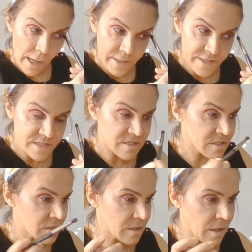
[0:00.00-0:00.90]

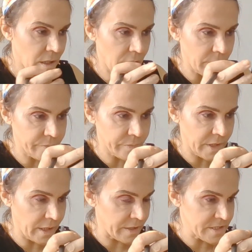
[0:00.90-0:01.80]
This
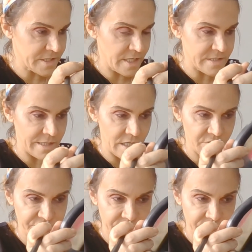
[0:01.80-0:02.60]
has a lot of